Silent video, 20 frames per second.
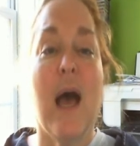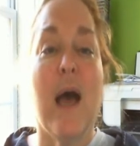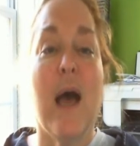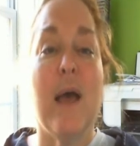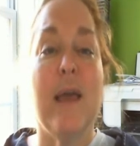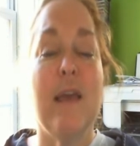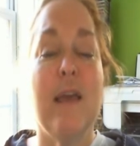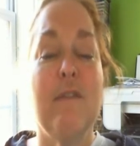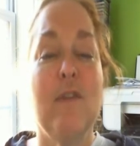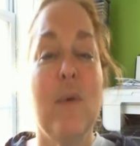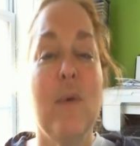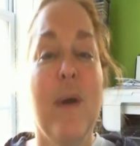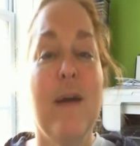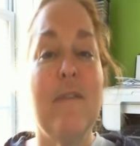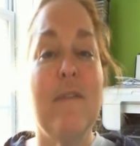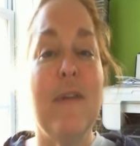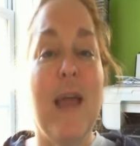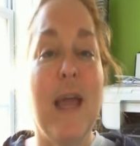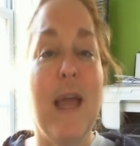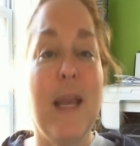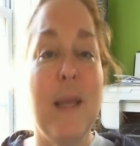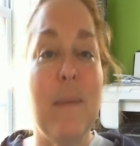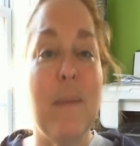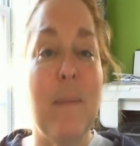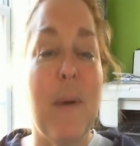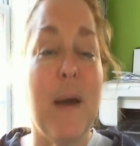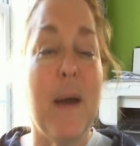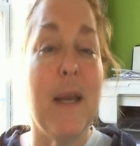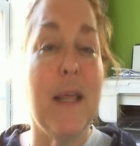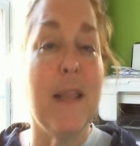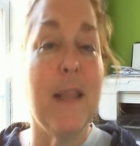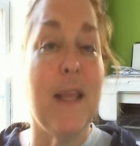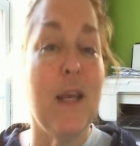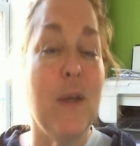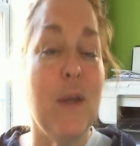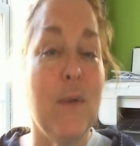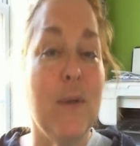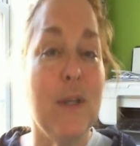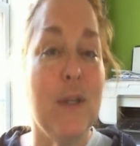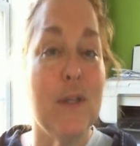if you have anybody that
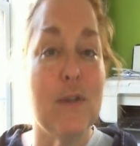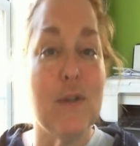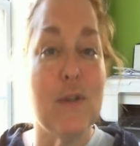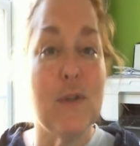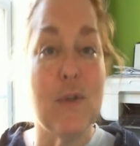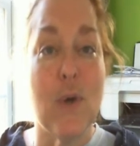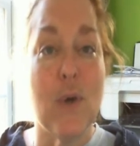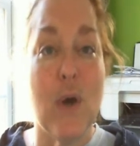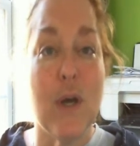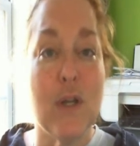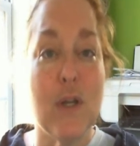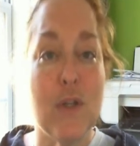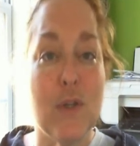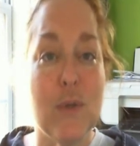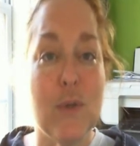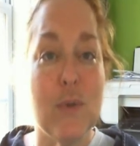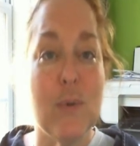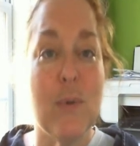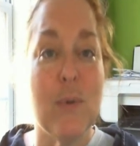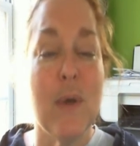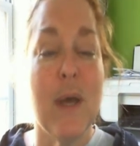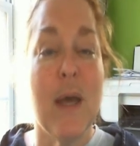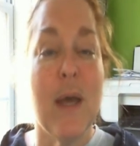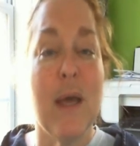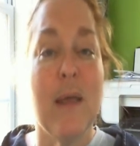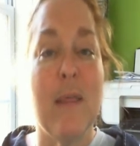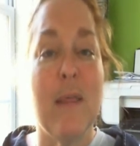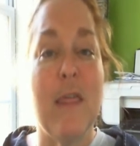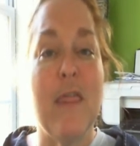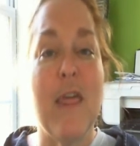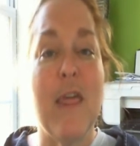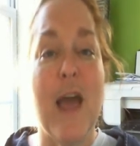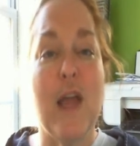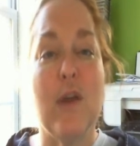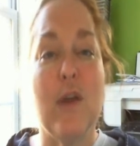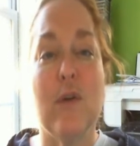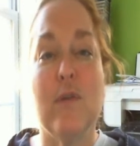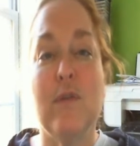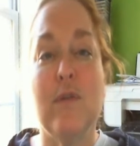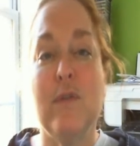you need to talk to, that
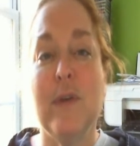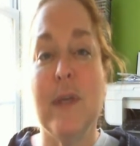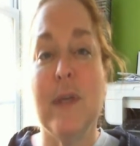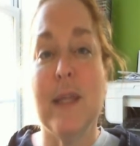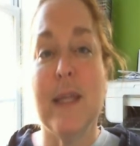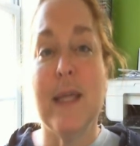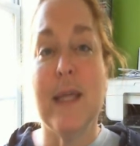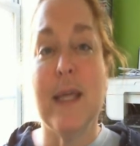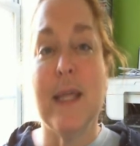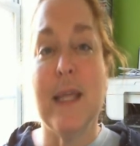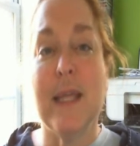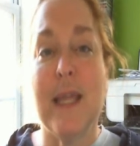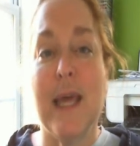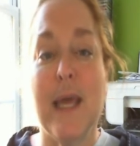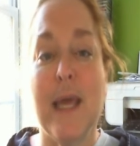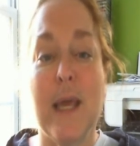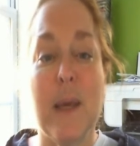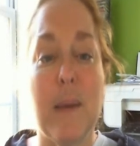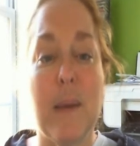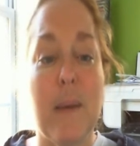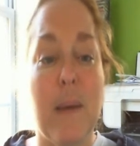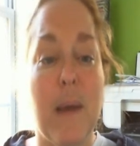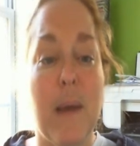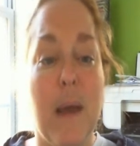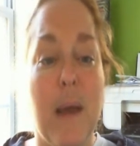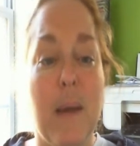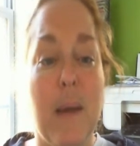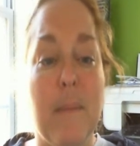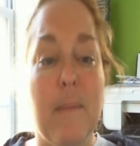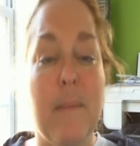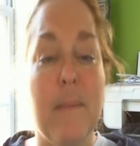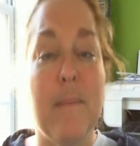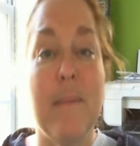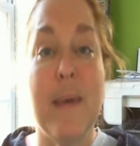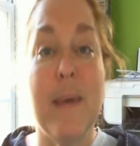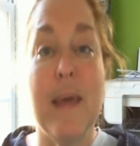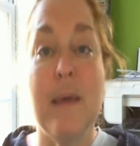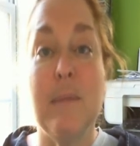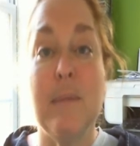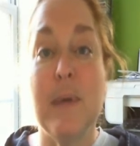you're feeling like
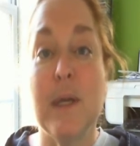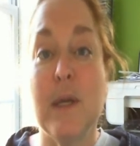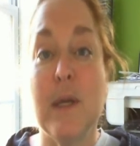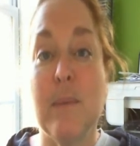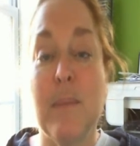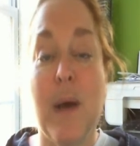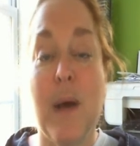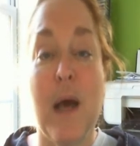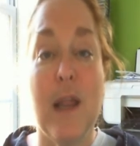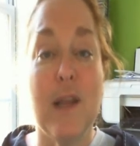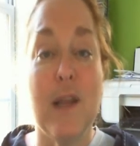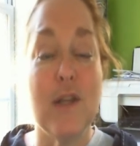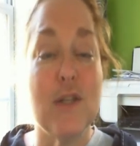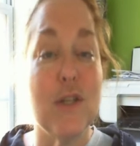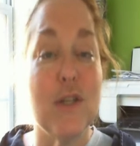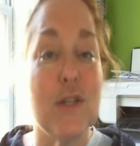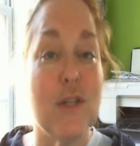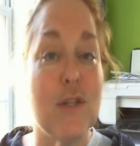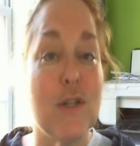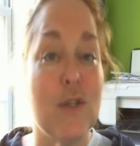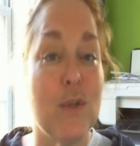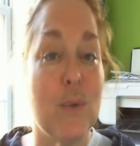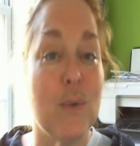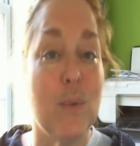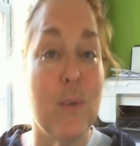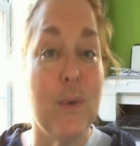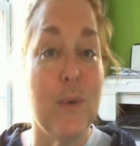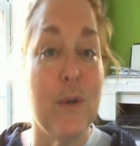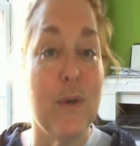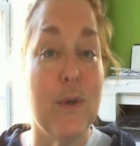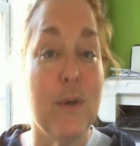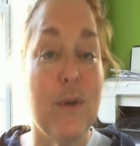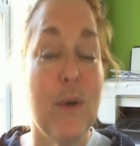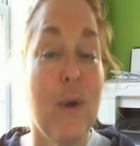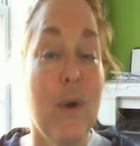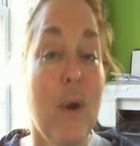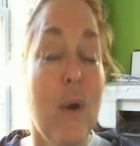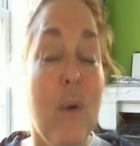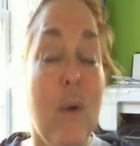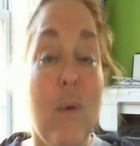maybe an apology is in order,
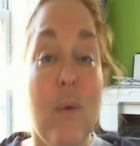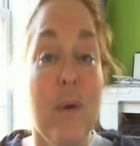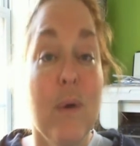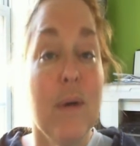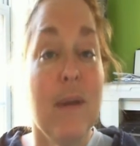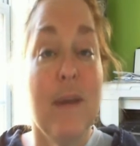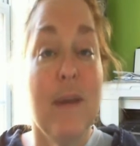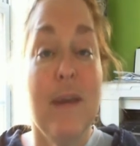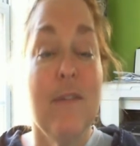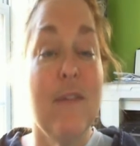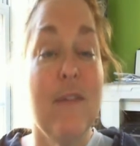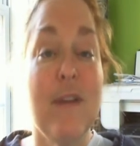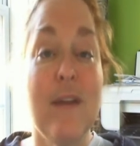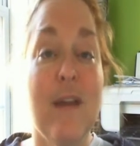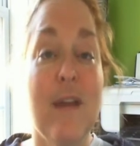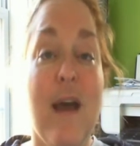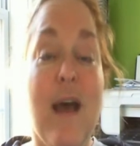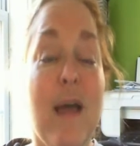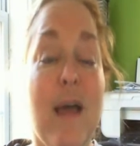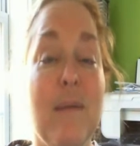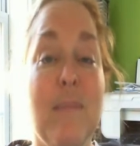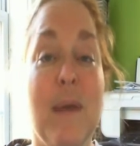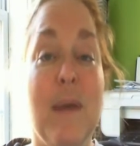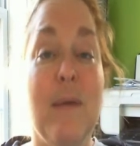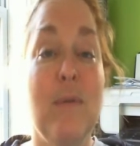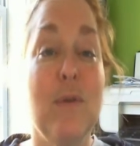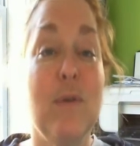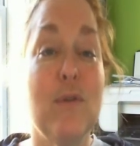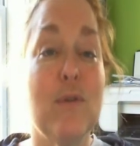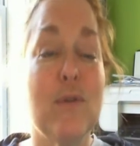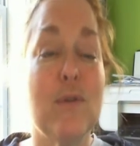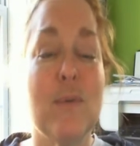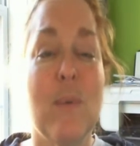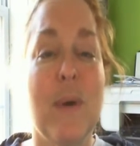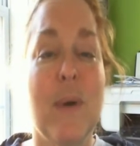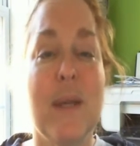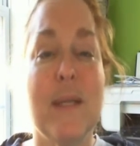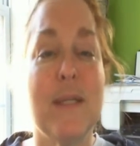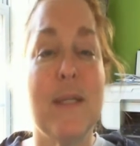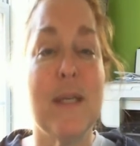or even not, maybe you just
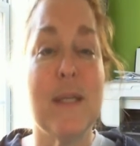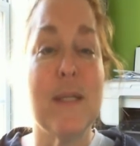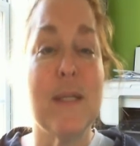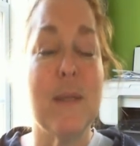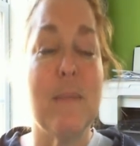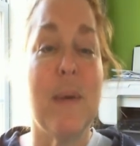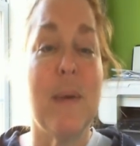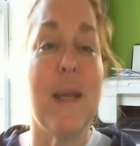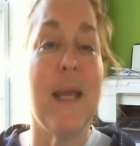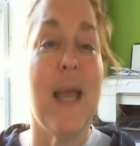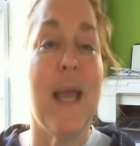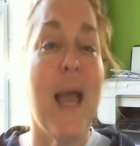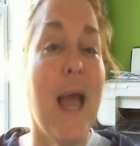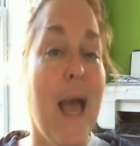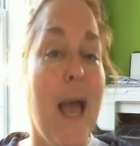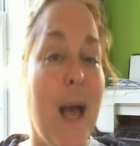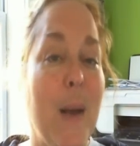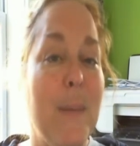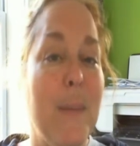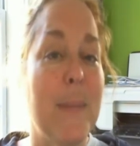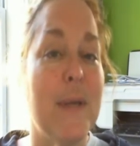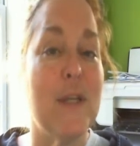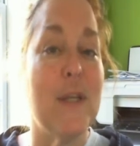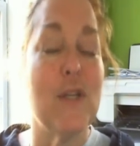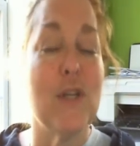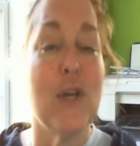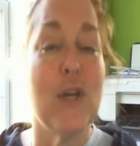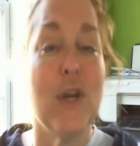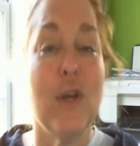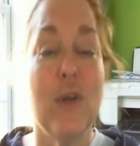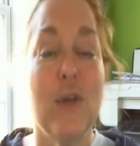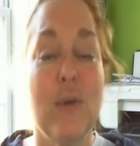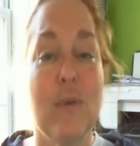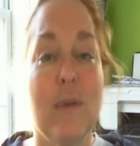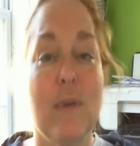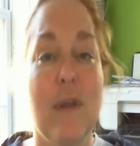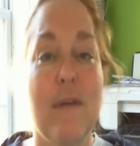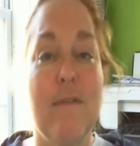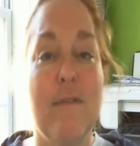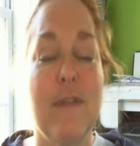want to tell somebody how much you
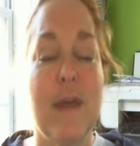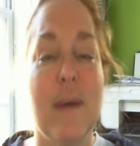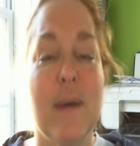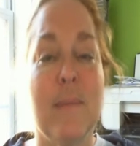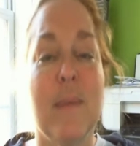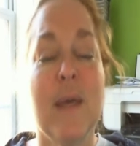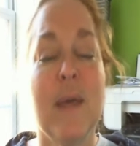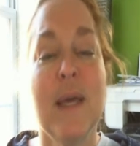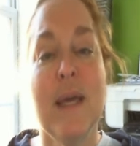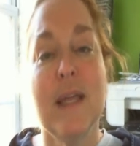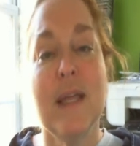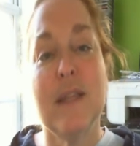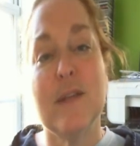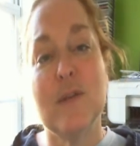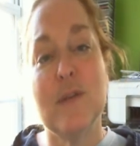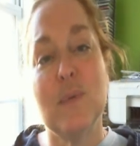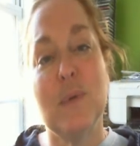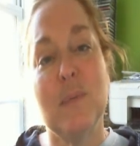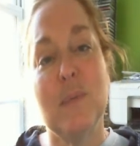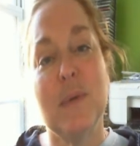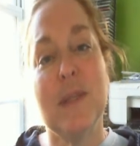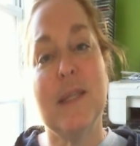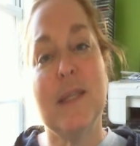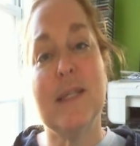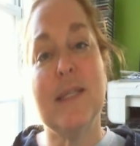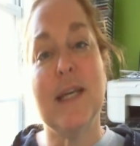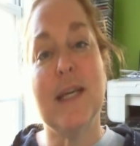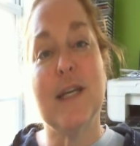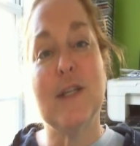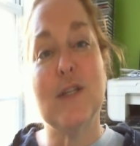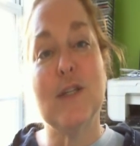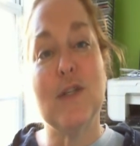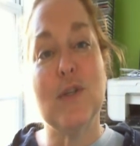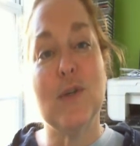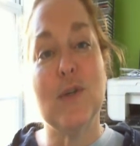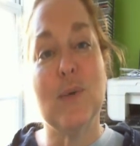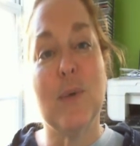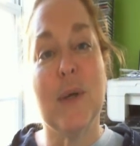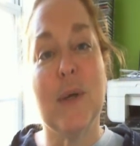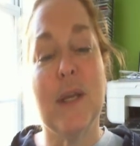love them, this would be the day to
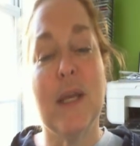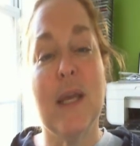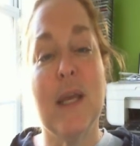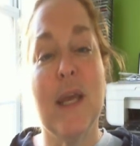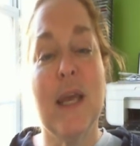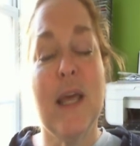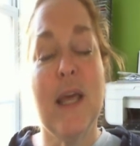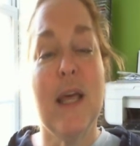do it.